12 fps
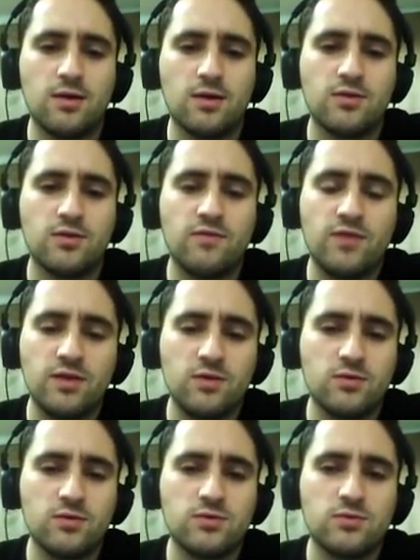on the
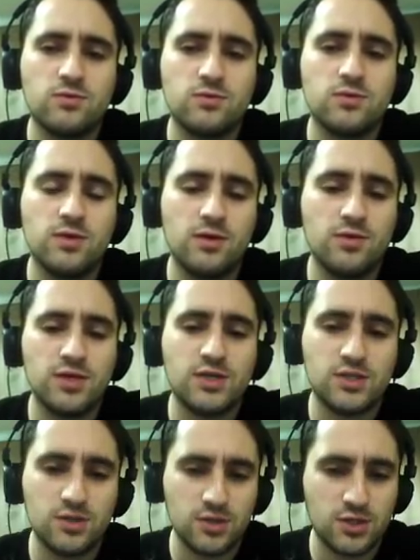video to do their
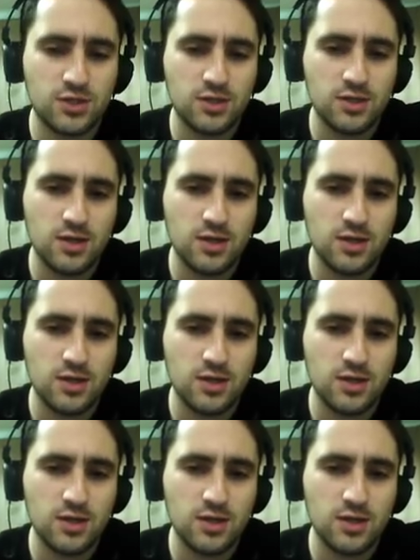research,